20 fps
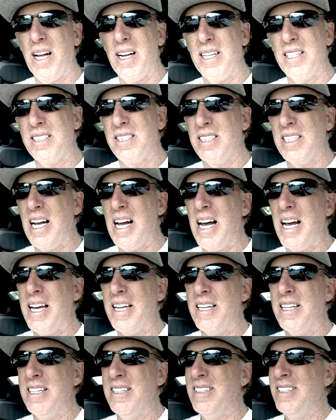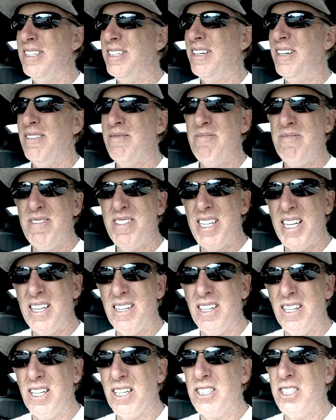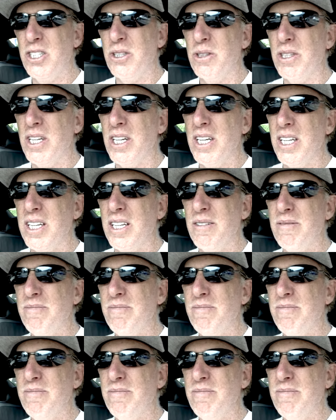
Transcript: on its side. didn't look too good.